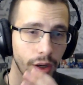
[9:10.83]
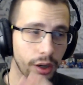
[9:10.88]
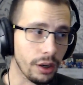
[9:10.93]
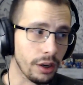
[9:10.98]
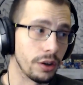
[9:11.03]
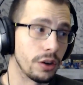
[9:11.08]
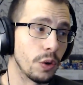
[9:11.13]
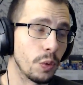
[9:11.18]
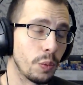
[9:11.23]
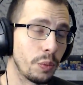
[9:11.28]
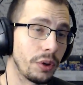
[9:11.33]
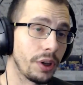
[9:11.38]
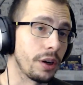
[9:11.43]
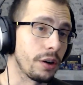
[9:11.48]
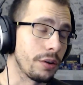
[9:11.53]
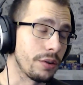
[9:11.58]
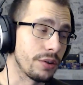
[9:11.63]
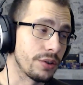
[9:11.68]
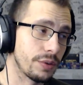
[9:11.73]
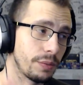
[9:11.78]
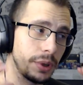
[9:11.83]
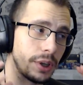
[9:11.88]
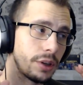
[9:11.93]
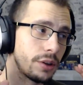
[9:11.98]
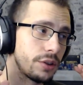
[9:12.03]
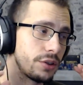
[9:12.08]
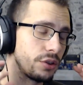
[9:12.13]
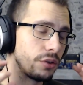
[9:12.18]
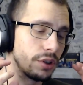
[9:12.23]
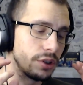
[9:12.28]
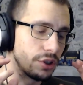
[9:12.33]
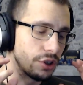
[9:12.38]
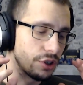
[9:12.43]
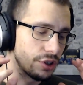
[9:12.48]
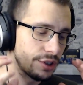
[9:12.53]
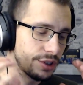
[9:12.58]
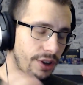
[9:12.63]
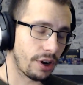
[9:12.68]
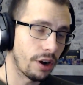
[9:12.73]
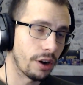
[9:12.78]
new players, because you can just
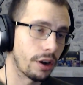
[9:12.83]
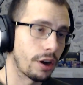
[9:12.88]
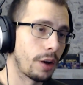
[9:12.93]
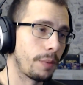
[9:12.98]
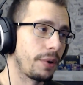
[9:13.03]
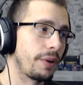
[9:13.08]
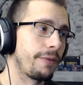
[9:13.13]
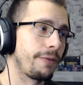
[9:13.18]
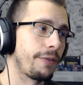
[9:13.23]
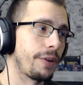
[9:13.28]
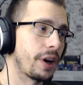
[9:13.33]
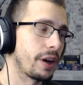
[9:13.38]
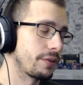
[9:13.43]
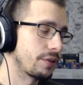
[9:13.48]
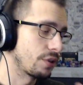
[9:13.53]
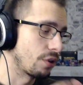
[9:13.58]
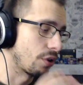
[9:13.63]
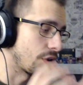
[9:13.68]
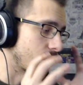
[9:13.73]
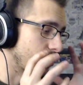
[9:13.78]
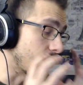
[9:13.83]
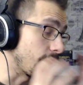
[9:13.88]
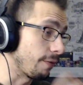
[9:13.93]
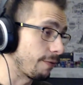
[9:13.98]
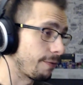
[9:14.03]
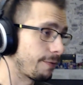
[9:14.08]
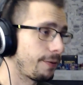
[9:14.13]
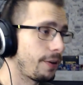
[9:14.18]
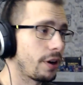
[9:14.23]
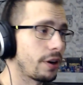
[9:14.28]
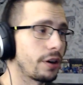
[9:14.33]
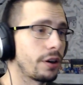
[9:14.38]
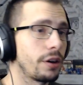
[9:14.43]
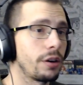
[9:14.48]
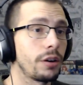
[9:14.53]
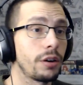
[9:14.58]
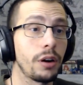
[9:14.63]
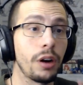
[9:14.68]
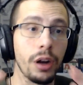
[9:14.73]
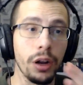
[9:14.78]
stock up on 5 stars, on
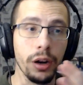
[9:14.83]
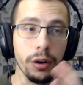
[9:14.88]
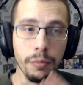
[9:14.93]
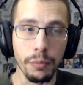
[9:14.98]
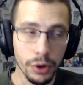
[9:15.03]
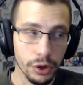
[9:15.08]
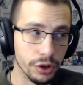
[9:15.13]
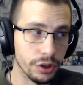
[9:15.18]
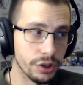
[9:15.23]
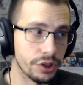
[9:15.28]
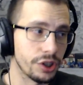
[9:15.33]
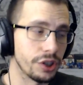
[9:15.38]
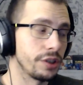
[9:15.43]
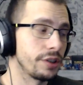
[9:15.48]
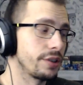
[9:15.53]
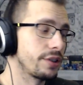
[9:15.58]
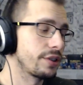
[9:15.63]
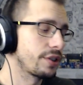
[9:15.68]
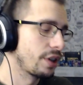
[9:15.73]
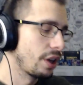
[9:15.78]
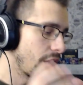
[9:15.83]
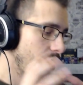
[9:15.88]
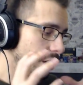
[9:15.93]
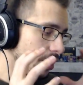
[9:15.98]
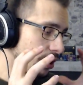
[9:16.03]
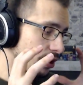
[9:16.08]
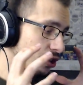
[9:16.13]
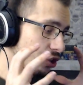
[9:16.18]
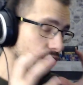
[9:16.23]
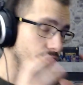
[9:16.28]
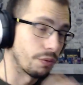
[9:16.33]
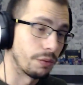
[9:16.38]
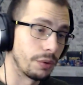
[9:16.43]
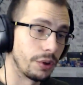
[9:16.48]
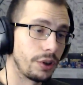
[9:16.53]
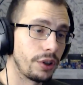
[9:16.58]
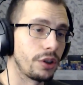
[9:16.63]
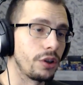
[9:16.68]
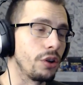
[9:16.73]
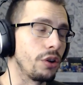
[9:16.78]
fodder, on merges. It's just
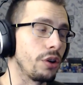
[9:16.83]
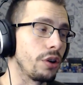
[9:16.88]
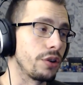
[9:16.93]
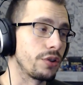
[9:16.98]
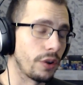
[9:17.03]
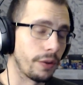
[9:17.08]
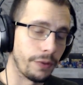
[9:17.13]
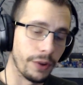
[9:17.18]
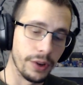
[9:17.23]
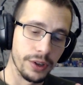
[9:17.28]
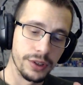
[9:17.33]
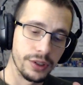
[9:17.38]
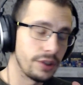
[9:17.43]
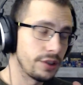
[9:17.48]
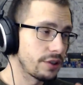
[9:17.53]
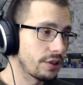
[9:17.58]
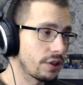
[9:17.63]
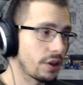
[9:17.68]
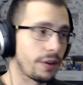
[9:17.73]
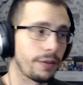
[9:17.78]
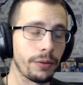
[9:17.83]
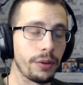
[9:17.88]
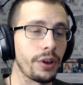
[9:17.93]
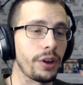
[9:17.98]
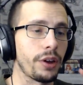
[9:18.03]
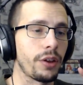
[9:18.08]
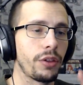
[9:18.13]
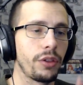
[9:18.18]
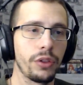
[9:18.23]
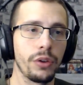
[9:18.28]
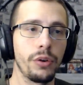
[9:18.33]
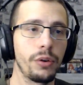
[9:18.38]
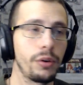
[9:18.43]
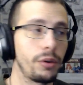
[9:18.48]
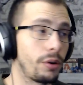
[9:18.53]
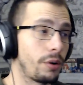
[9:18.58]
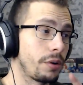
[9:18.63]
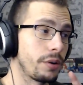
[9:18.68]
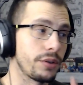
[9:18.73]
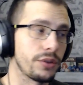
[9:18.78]
really good. So if I see stuff like
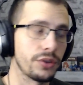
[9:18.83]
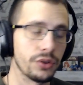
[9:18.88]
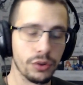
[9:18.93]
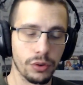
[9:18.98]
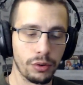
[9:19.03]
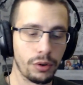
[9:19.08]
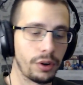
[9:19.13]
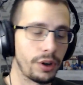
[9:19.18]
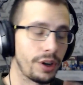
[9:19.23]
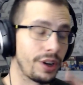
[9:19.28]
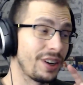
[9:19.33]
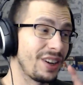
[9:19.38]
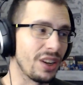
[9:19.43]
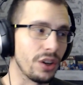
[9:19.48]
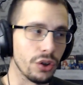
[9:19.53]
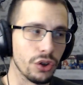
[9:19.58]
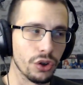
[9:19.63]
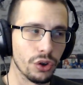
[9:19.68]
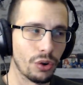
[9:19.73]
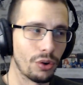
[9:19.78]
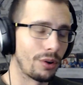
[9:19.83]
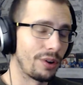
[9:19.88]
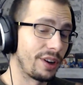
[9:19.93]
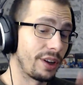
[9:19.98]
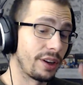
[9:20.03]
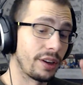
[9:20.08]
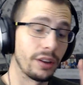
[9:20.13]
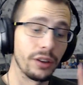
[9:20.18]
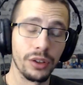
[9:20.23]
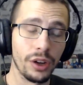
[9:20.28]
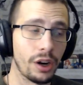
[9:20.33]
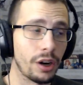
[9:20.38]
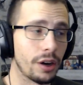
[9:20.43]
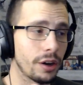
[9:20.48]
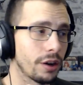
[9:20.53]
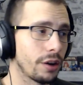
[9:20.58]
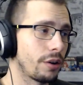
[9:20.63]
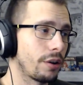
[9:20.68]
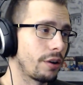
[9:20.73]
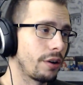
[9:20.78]
Thor, Azura, Ninjoran,
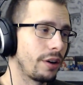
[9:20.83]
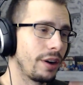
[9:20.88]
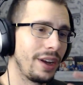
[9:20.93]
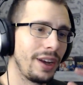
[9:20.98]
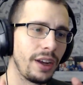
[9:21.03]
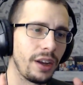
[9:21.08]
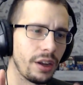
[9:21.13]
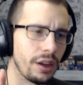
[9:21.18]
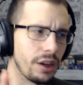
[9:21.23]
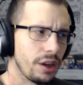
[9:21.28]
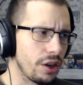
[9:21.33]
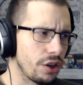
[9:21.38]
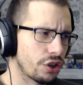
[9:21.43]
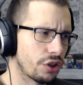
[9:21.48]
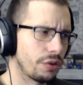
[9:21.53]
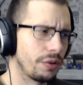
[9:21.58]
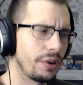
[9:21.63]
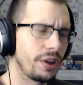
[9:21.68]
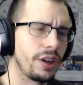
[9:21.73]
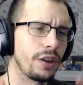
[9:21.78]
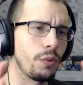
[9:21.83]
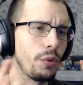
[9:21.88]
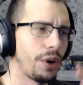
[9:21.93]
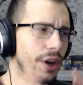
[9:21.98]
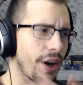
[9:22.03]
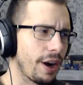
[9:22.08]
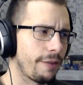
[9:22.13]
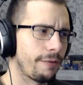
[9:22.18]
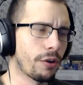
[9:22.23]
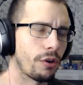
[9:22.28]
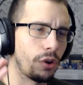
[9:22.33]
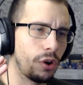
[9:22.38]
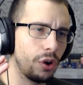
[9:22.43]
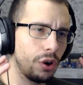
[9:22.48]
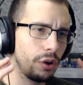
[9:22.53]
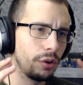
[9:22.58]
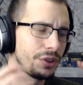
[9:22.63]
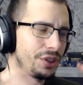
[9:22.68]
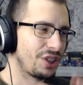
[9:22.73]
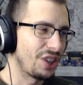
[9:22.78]
Dogger, Eitri, whatever,
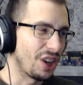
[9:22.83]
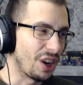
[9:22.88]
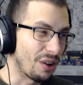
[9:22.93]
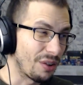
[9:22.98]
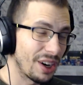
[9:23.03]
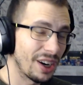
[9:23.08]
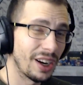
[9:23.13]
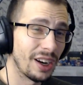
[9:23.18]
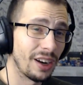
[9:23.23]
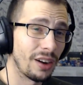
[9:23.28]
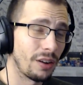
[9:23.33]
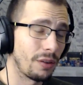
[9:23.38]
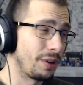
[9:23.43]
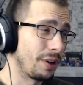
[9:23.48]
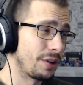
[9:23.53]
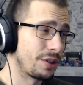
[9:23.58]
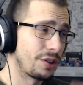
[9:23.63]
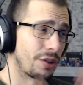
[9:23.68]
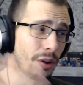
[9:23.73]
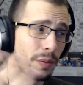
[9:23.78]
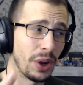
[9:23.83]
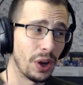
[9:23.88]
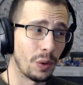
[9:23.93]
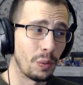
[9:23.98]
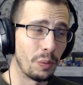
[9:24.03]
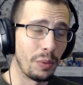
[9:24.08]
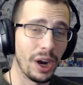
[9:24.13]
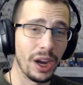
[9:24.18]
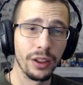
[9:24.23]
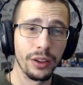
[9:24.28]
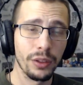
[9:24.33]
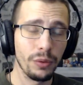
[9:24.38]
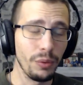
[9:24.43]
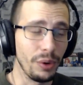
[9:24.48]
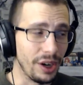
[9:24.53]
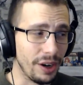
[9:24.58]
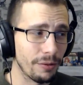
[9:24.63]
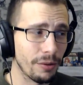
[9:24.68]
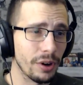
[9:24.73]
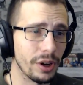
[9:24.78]
all sharing, Legendary Male Byleth,
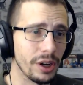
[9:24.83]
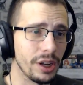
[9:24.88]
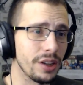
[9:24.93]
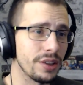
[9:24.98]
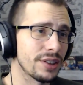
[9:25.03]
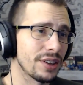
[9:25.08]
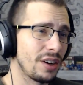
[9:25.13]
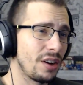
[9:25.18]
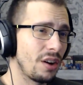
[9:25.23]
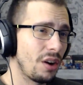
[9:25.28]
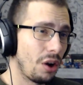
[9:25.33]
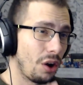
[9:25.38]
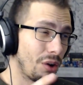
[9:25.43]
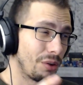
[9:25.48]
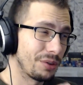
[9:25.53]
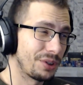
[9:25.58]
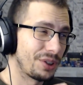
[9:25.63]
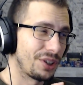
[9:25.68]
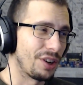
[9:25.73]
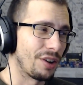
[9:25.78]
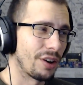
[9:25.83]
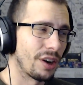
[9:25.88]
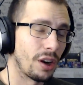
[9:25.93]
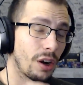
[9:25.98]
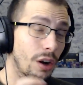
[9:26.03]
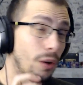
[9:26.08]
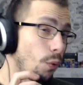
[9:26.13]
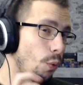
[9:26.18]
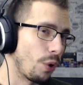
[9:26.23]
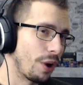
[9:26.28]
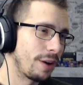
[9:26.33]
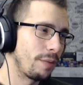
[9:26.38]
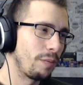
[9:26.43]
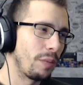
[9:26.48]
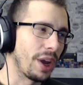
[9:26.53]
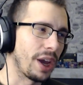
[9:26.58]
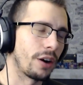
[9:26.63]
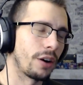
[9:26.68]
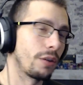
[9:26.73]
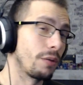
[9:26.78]
whatever it is, all sharing on one
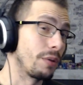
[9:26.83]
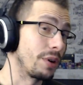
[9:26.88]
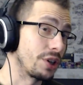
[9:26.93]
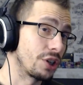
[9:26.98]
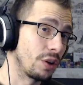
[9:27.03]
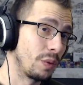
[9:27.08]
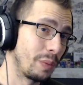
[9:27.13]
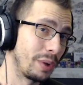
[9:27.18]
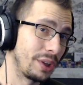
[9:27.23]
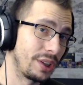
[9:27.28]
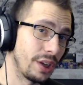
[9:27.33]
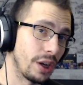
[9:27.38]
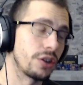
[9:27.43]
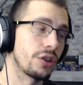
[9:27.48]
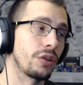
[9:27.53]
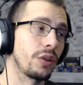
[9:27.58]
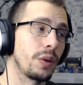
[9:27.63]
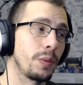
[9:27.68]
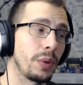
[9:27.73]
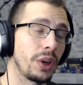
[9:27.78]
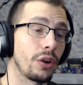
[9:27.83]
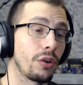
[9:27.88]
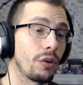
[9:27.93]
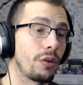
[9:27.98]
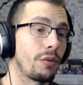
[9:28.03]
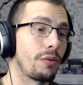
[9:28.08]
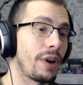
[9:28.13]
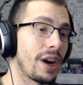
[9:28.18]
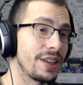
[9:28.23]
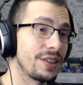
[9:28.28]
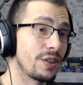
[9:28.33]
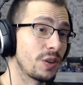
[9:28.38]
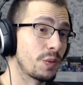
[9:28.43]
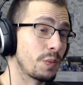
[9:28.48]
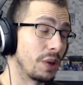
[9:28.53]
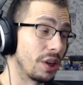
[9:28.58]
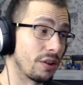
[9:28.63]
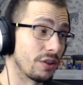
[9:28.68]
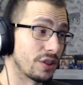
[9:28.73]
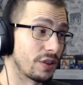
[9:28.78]
banner, which could potentially be Hero Rises
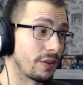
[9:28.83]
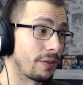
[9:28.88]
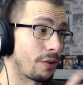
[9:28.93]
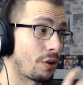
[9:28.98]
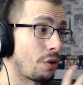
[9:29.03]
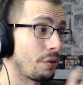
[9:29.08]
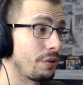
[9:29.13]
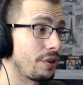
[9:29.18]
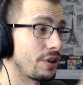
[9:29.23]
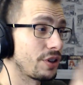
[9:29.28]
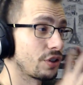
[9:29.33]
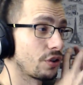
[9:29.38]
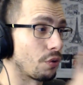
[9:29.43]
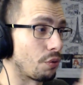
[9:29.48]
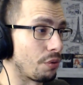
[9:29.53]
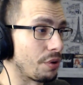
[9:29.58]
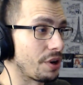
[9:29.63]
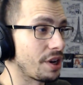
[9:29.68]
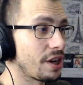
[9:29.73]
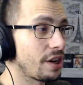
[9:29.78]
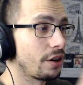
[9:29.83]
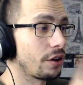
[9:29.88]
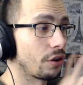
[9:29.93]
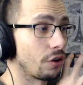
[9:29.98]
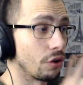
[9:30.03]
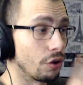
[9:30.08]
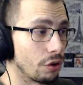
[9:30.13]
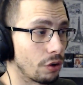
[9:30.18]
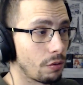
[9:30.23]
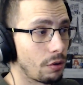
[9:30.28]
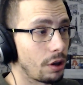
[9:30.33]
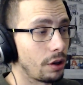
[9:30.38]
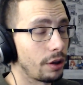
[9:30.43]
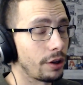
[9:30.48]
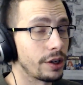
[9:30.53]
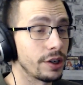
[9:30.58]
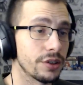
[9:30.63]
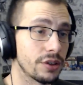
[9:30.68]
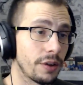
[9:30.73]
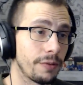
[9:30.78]
because of all this green, good
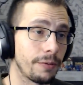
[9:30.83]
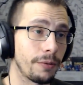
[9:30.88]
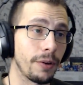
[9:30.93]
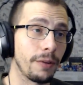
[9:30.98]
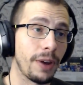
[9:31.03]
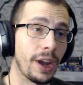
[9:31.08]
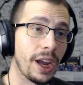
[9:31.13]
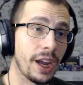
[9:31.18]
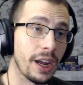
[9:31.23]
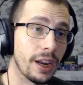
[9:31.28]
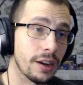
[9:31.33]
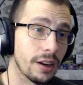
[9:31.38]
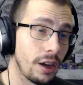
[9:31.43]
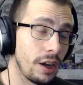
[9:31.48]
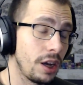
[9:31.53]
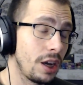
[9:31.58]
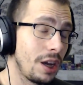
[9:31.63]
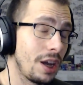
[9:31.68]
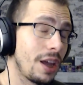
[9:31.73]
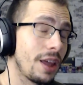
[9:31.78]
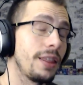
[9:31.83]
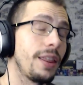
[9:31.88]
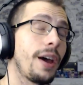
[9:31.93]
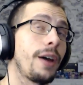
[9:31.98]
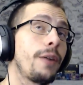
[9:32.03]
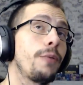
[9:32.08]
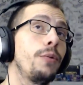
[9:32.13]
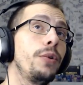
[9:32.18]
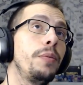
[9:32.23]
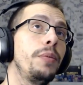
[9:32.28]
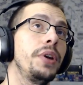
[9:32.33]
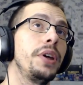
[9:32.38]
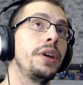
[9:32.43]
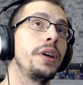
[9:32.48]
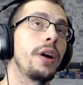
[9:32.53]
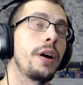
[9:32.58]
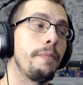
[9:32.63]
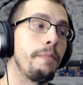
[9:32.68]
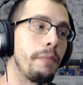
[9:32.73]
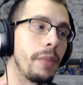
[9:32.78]
quality stuff we've had, that would be
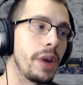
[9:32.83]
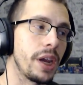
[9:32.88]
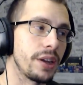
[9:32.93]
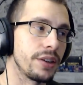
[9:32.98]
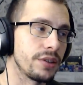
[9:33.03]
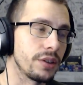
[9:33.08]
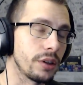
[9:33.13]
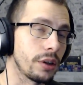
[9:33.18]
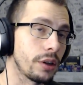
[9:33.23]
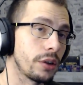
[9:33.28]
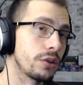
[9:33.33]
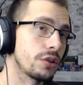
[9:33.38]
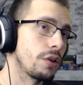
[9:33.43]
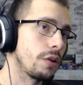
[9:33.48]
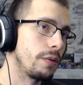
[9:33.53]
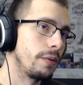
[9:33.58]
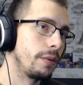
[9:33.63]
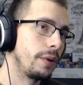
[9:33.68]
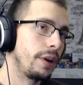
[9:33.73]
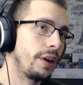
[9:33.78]
amazing. So